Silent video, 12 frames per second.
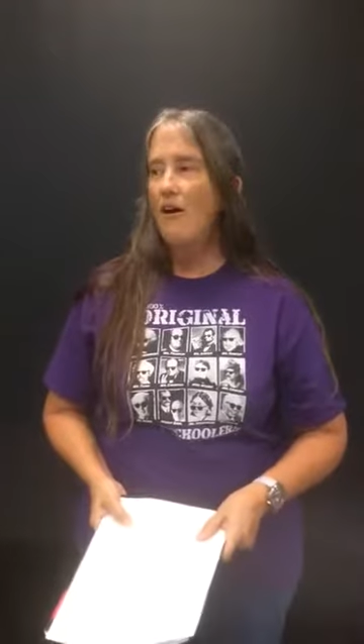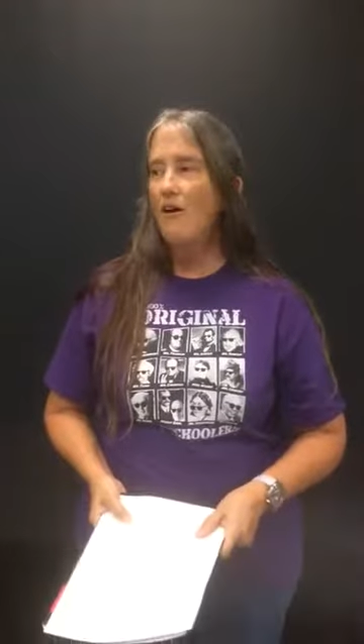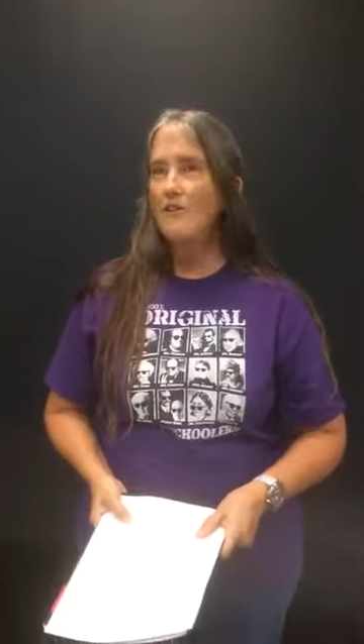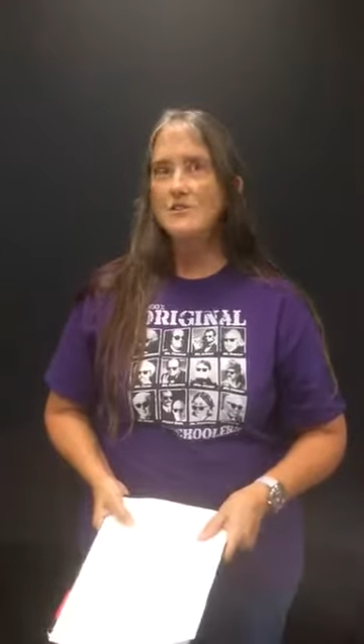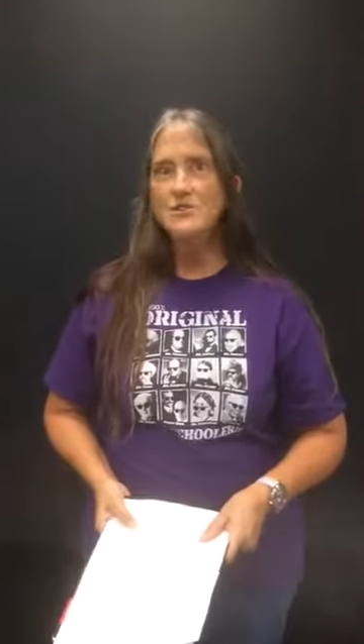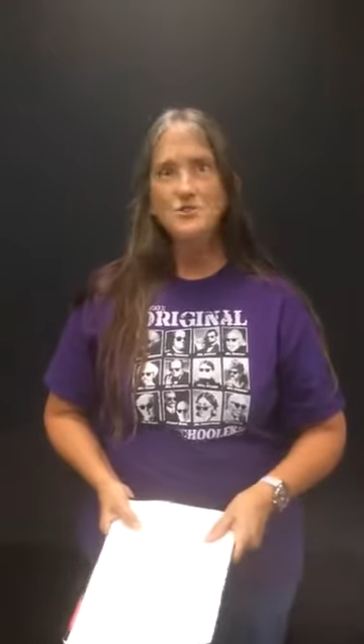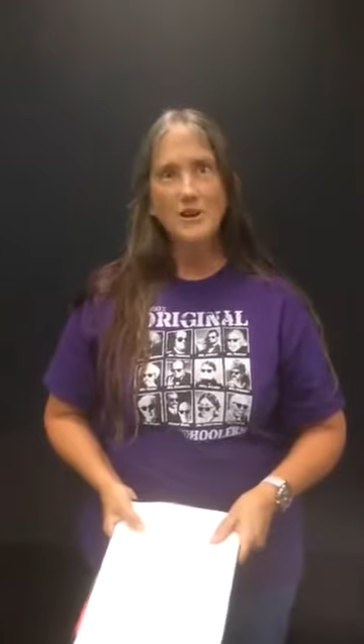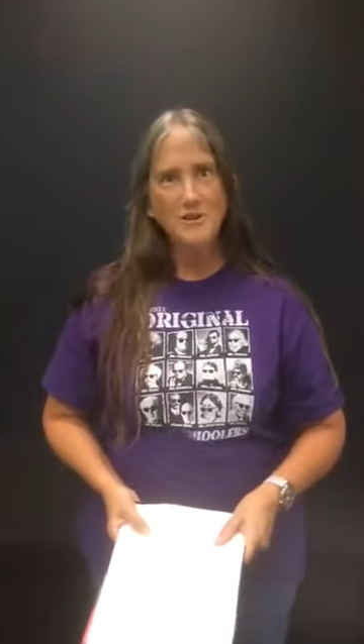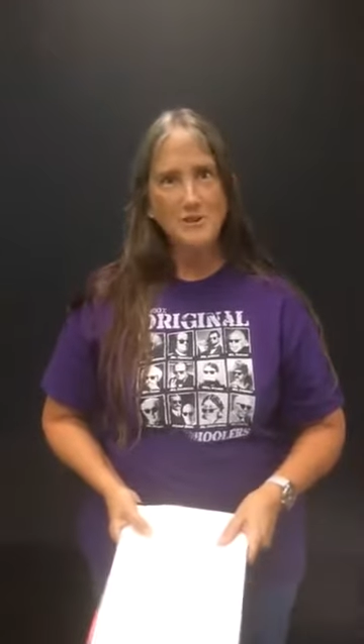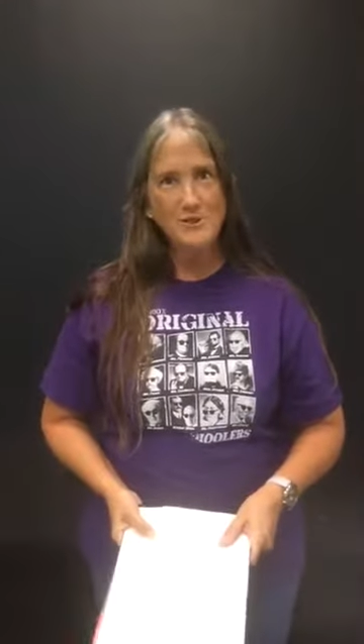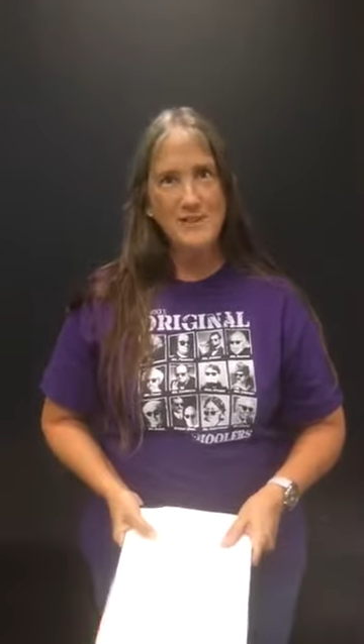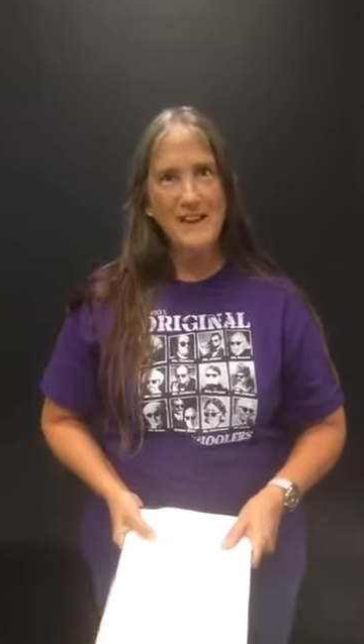Our
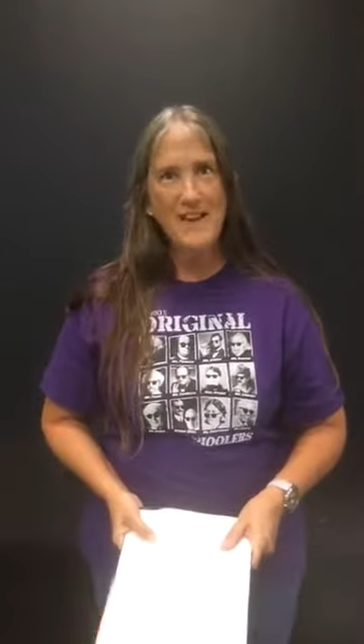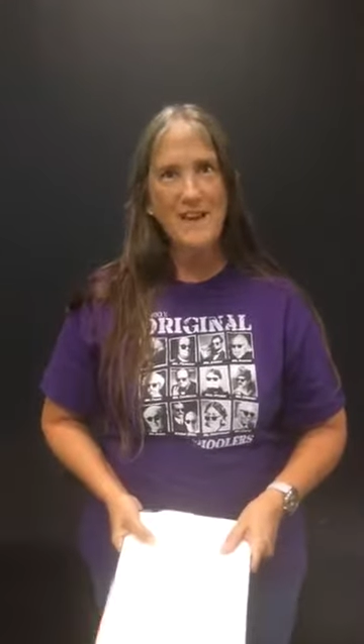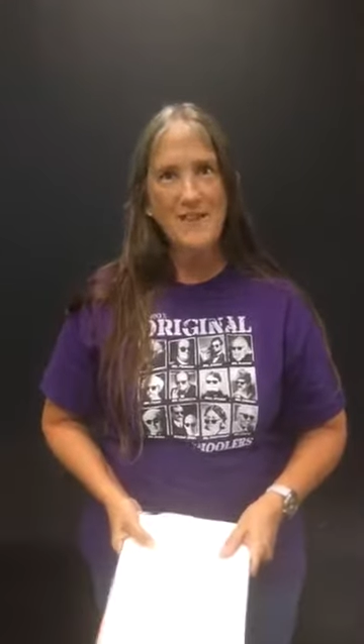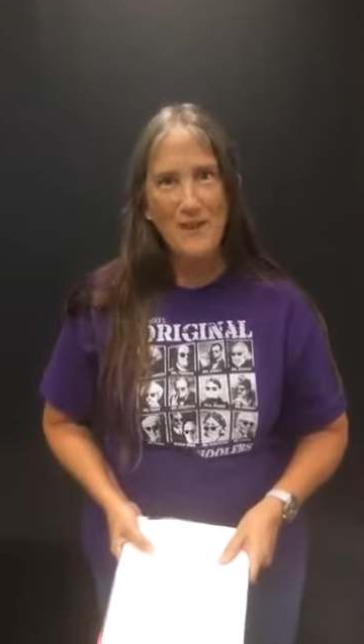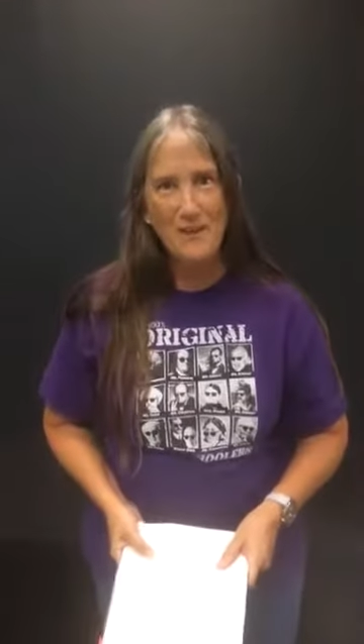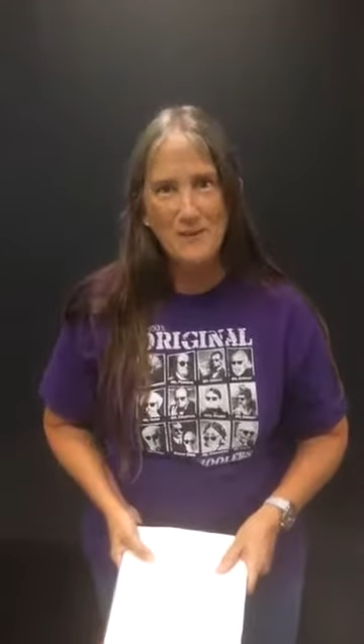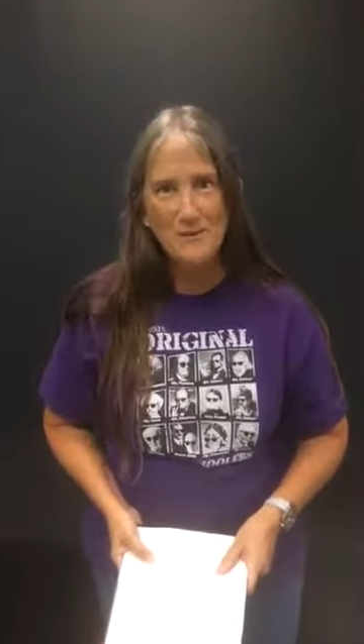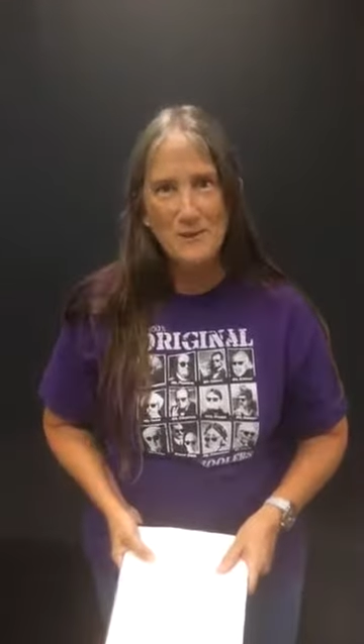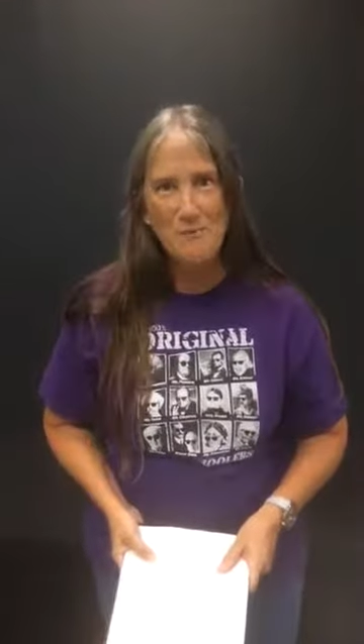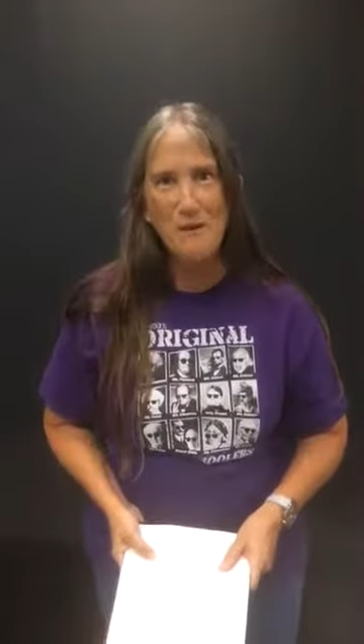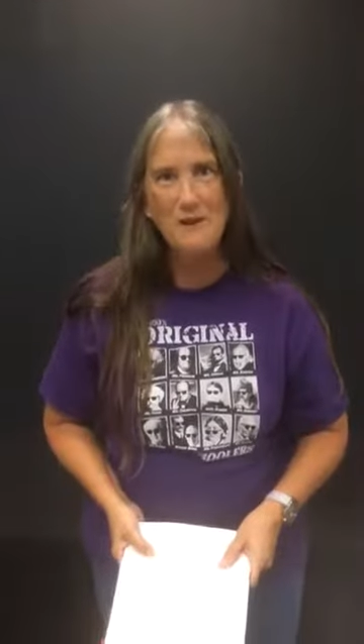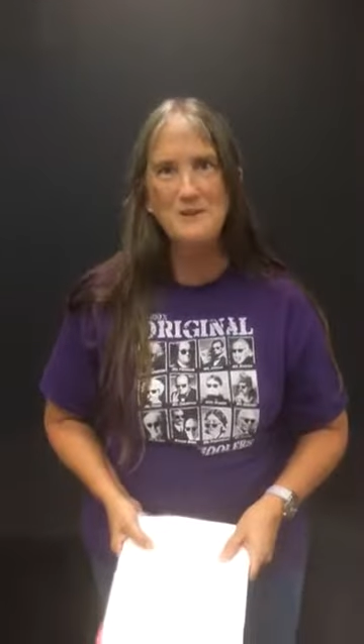instructor today, thank you
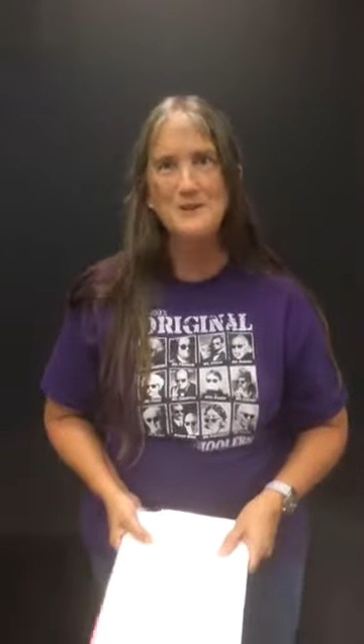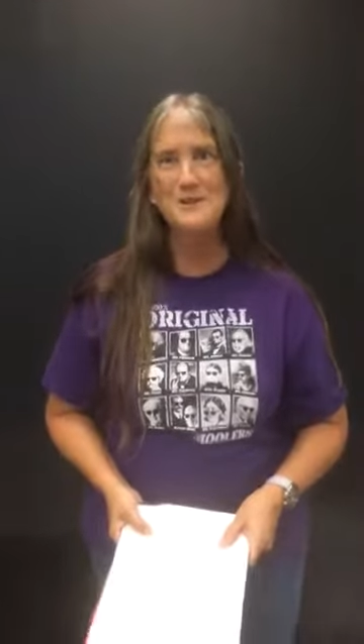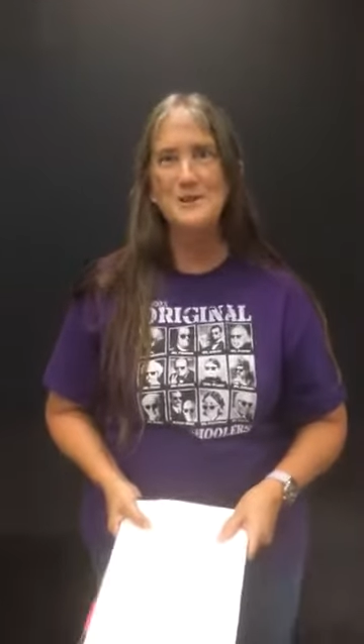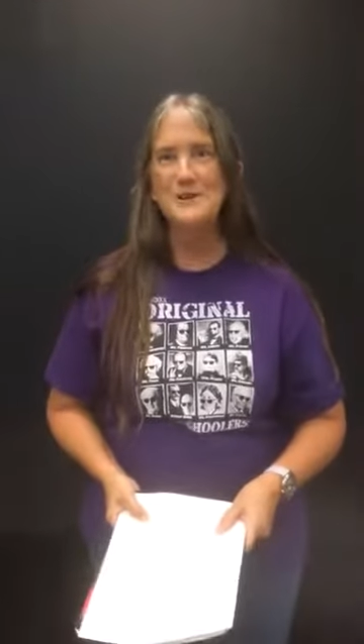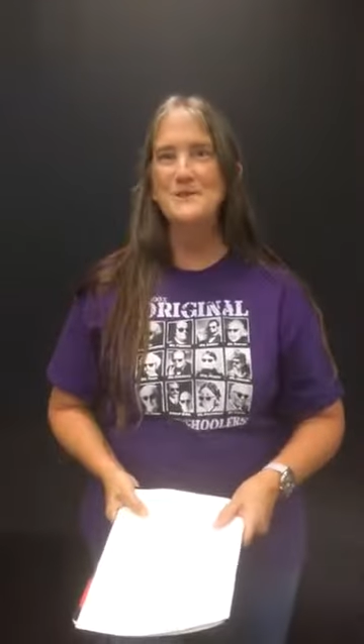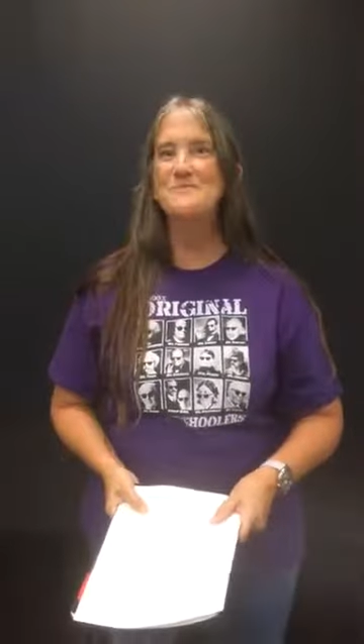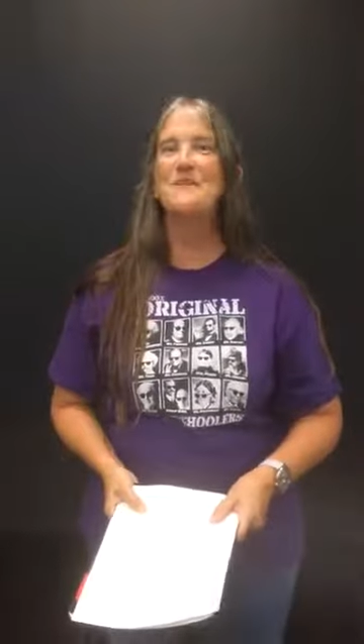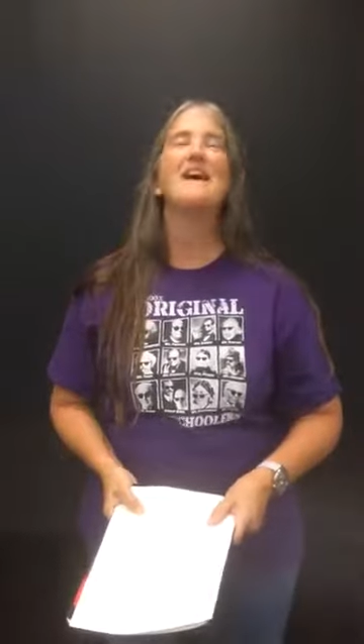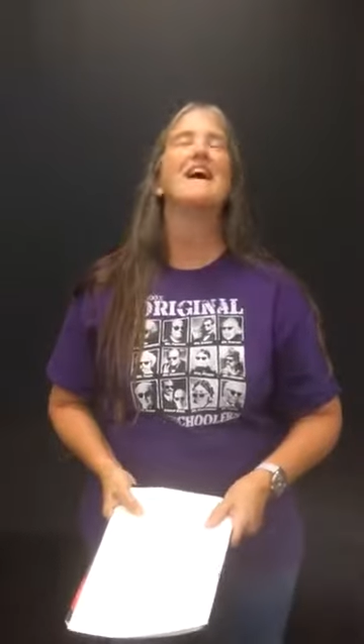so much, sir,